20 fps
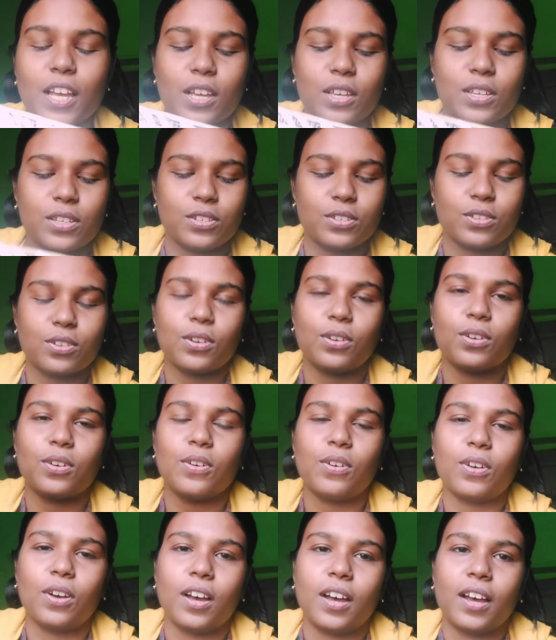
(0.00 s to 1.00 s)

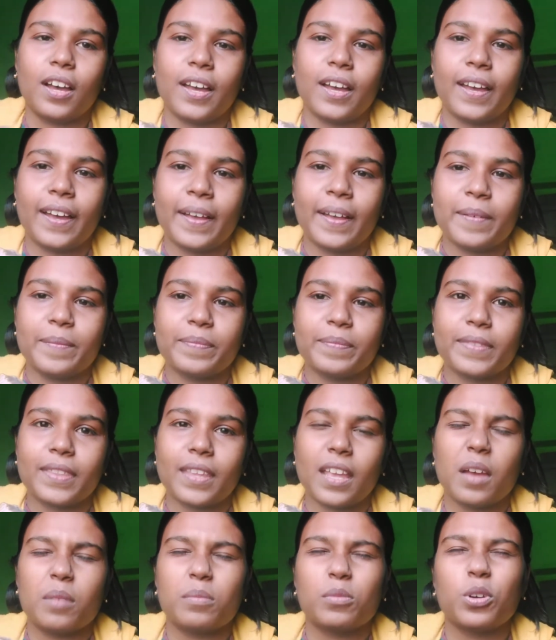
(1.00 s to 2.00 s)
So
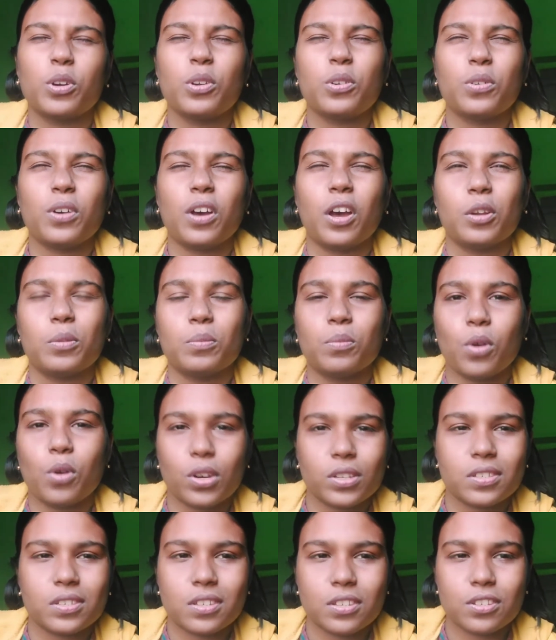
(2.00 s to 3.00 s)
I'm going to
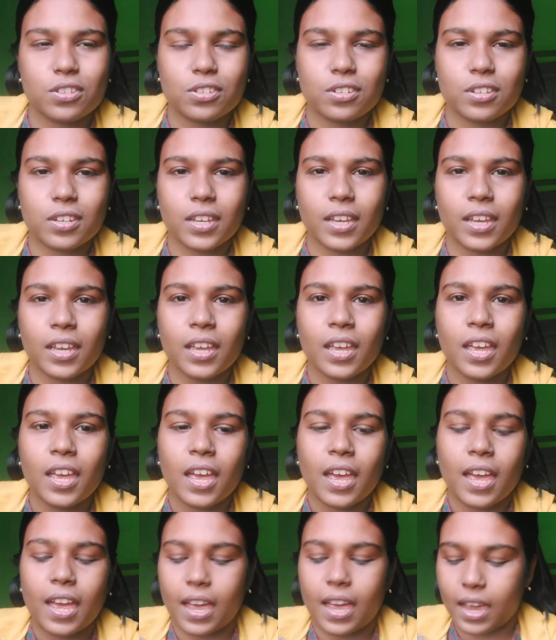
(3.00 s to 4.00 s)
unbox this today,
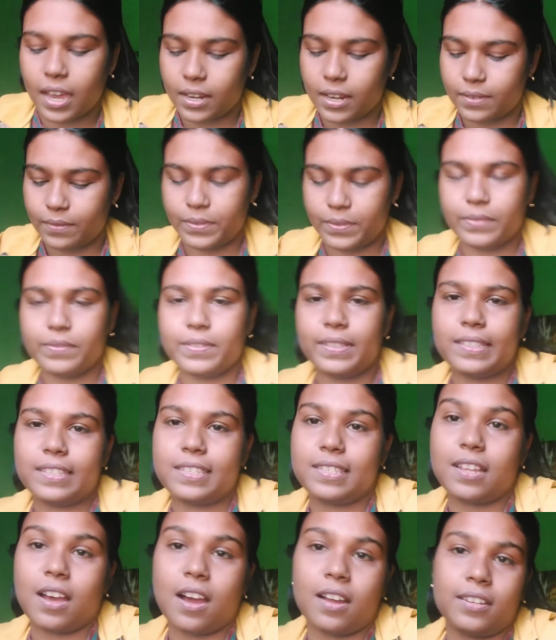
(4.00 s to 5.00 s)
and we will
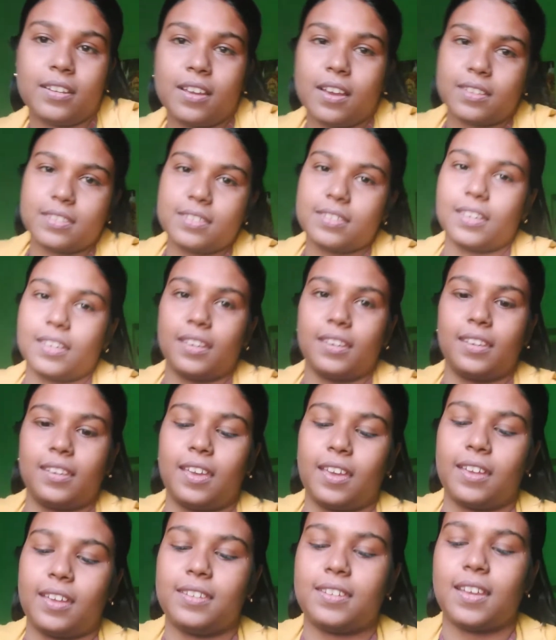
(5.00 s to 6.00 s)
start our
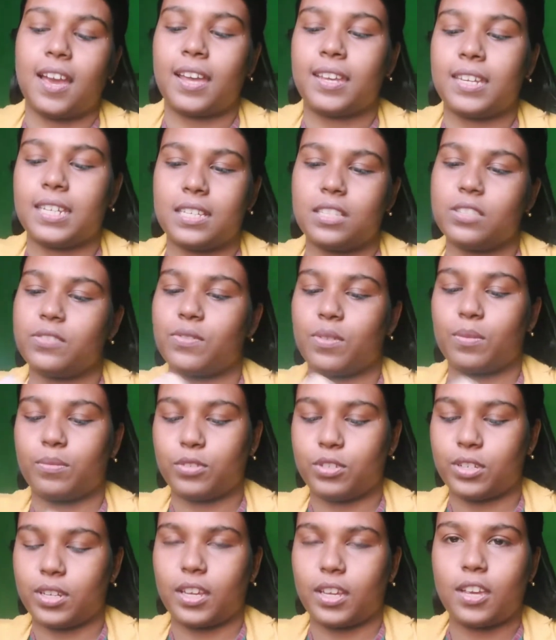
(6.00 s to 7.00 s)
skincare diaries from
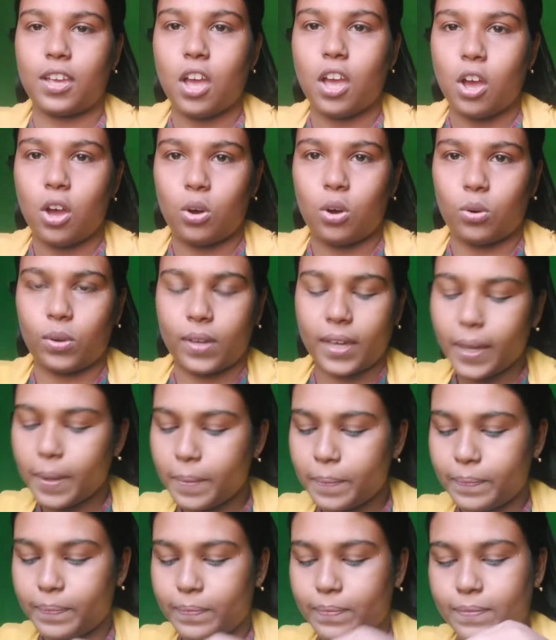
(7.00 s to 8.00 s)
today. Okay,
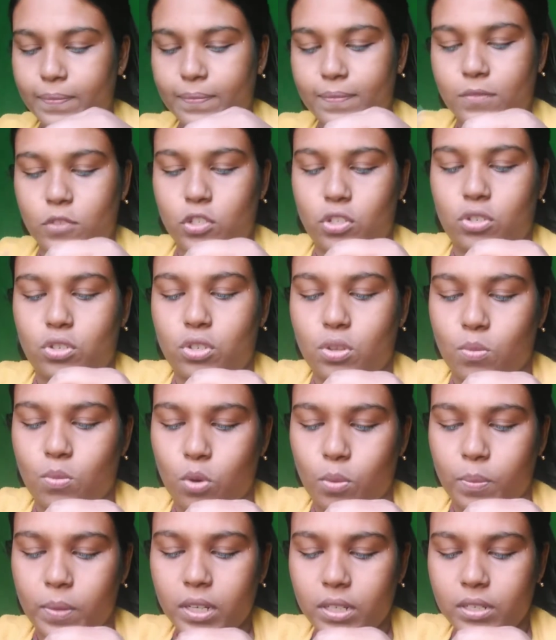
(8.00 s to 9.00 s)
just a
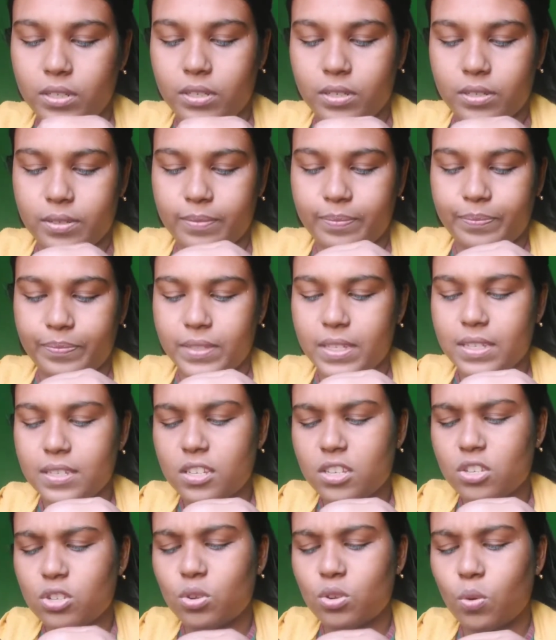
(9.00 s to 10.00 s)
moment. This
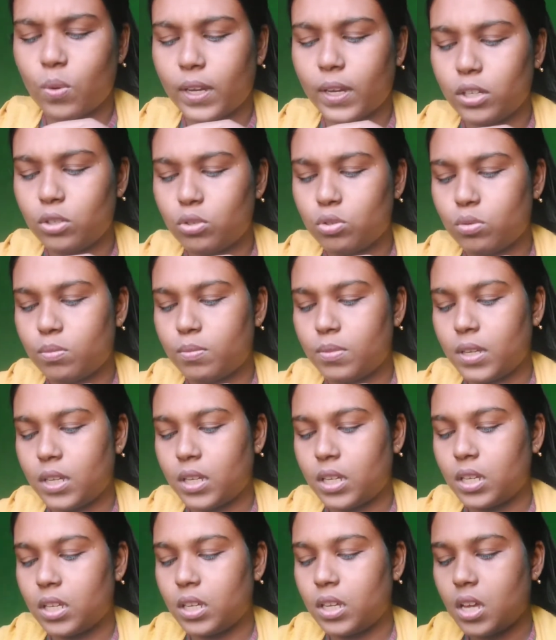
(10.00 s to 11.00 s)
is going to
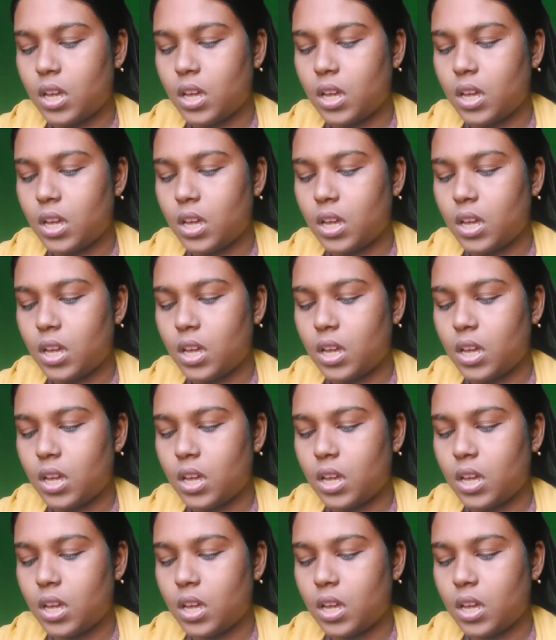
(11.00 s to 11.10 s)
be